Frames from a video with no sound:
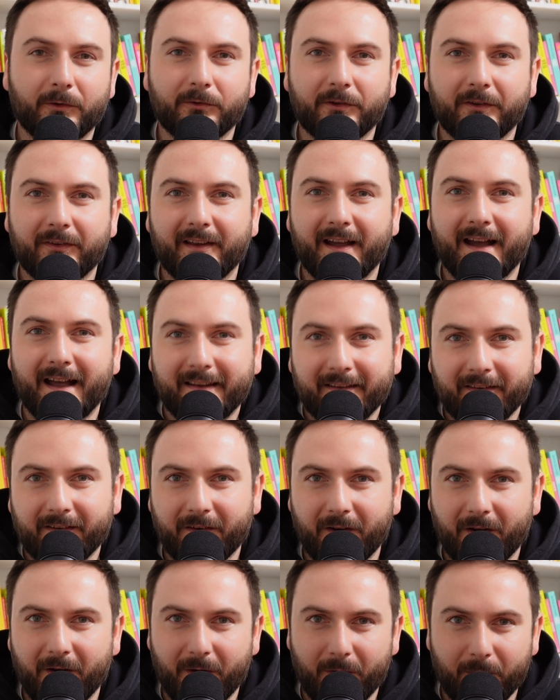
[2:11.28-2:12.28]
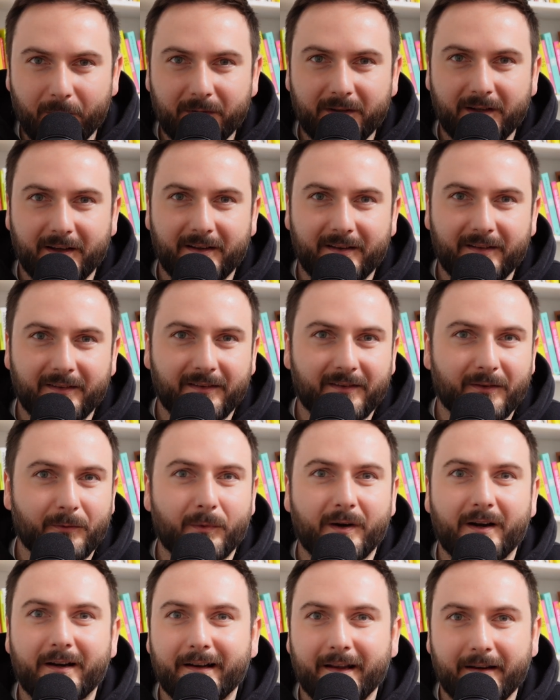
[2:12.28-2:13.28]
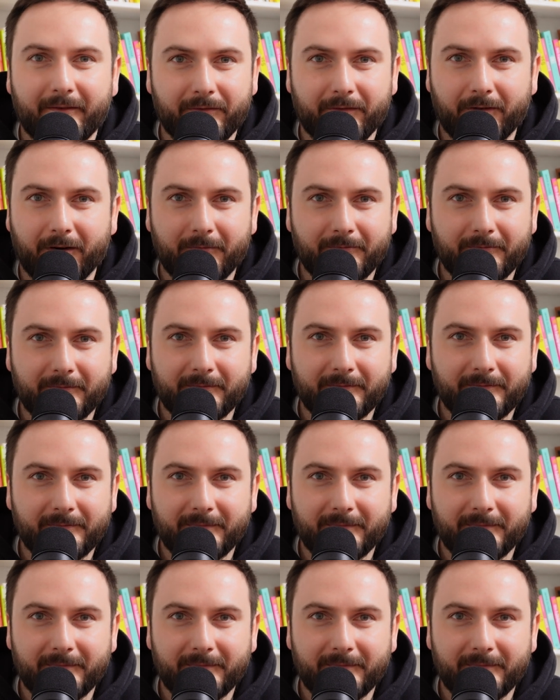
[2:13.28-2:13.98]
don't just ask your audience where they're from.